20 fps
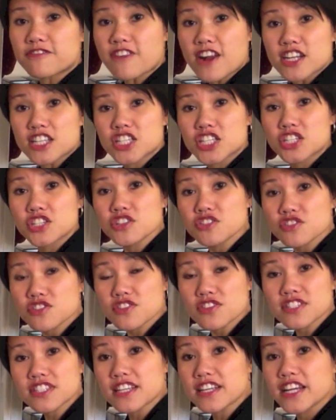fresh
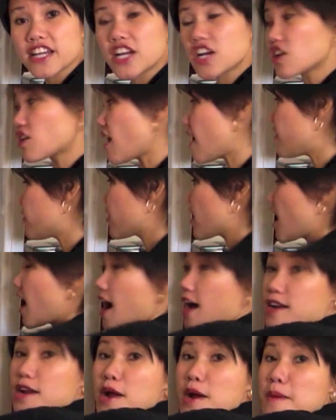noodles in here. I've
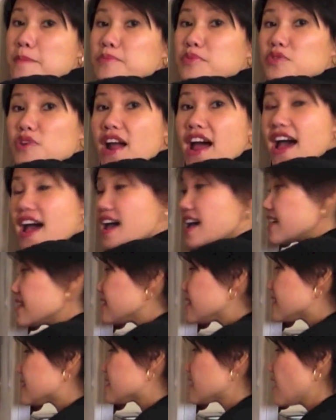got
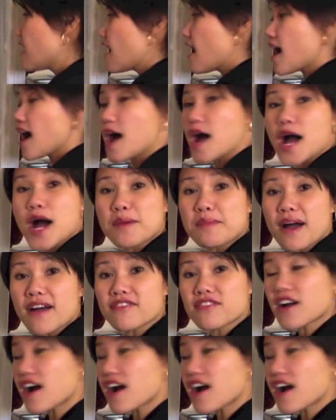breads. I've